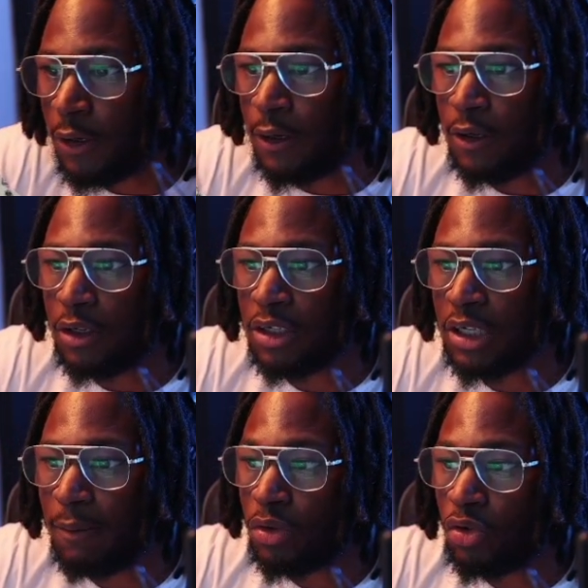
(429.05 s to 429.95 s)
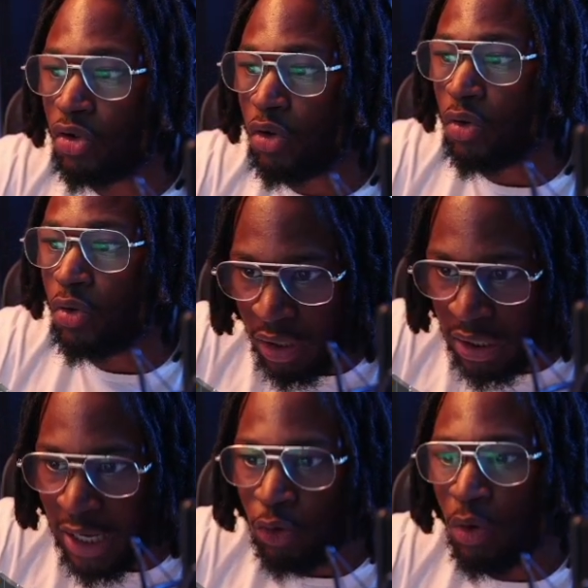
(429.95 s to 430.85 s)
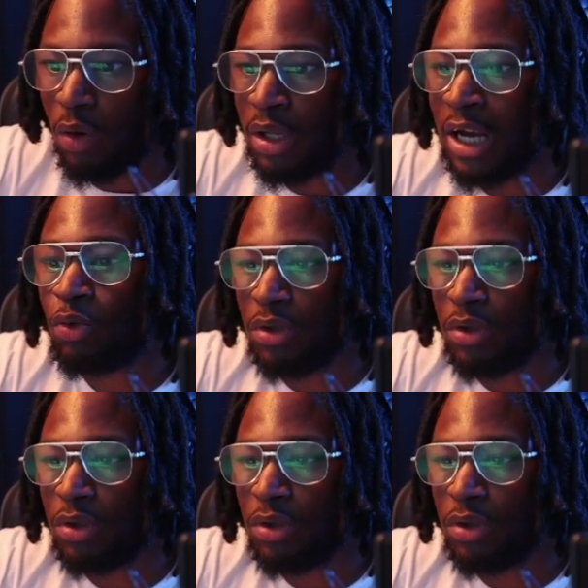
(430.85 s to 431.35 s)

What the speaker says: You know what I'm saying? So that's what this